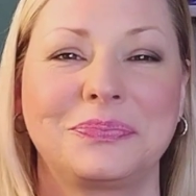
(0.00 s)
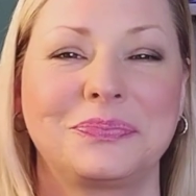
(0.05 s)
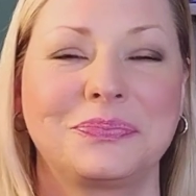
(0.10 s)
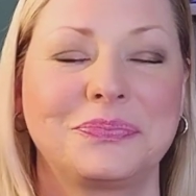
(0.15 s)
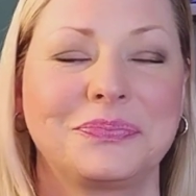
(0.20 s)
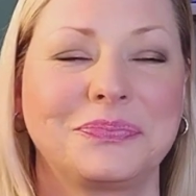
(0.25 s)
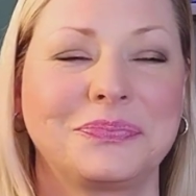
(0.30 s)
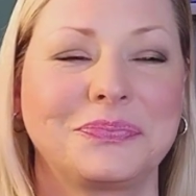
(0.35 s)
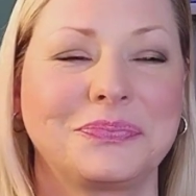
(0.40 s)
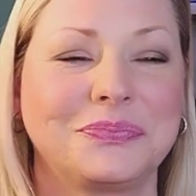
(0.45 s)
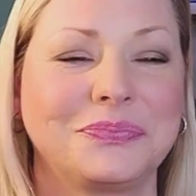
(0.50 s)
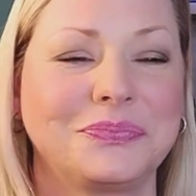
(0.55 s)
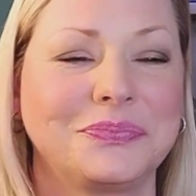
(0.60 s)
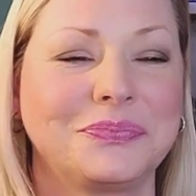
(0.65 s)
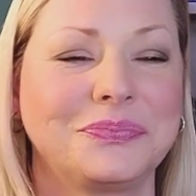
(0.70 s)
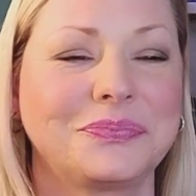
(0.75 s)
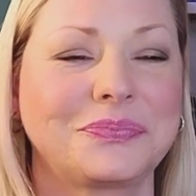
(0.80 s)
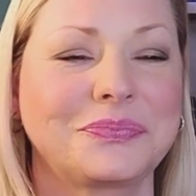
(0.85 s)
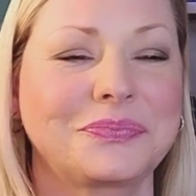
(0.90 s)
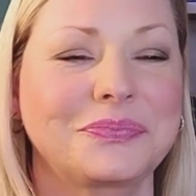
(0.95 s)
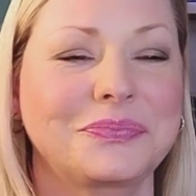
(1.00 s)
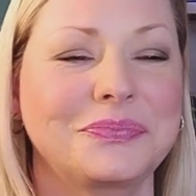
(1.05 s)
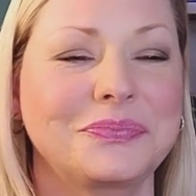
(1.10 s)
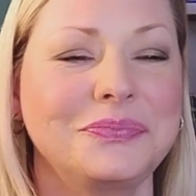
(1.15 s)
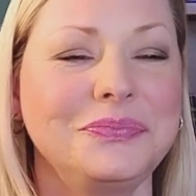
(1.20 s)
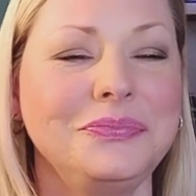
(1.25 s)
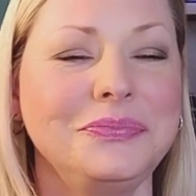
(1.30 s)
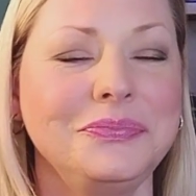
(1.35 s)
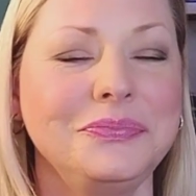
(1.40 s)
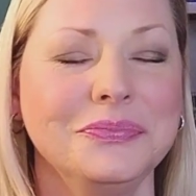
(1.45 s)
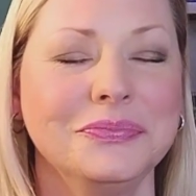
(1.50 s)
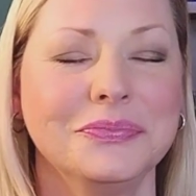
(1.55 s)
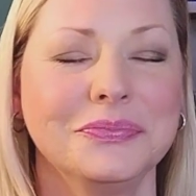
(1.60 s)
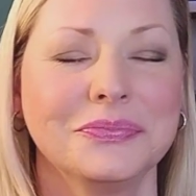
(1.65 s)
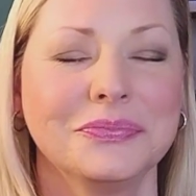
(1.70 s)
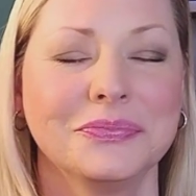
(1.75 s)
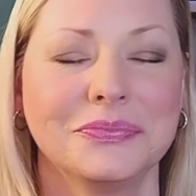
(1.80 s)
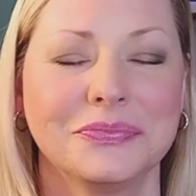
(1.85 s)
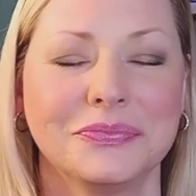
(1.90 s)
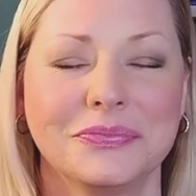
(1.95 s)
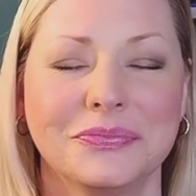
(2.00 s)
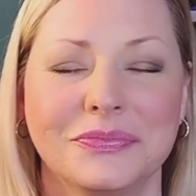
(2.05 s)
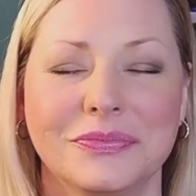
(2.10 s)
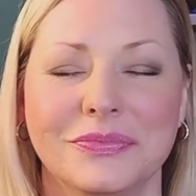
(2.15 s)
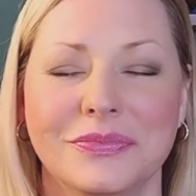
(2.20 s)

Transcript: (silence)